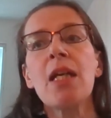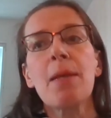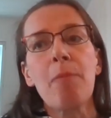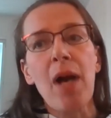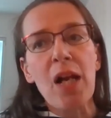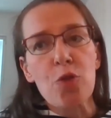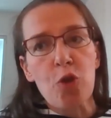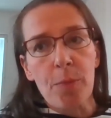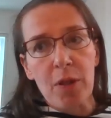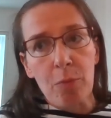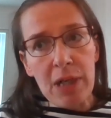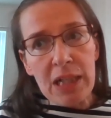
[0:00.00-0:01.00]
mild
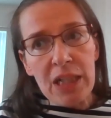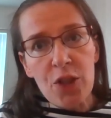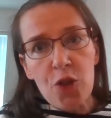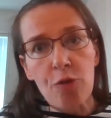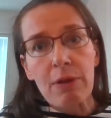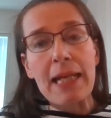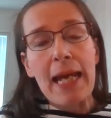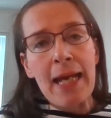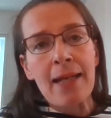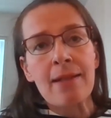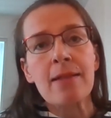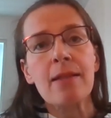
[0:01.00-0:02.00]
traumatic brain injury
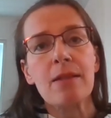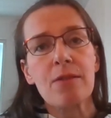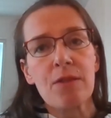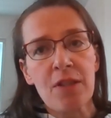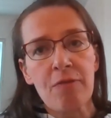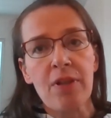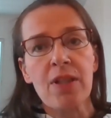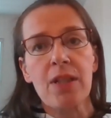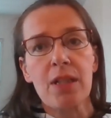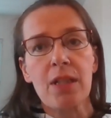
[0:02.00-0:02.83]
and different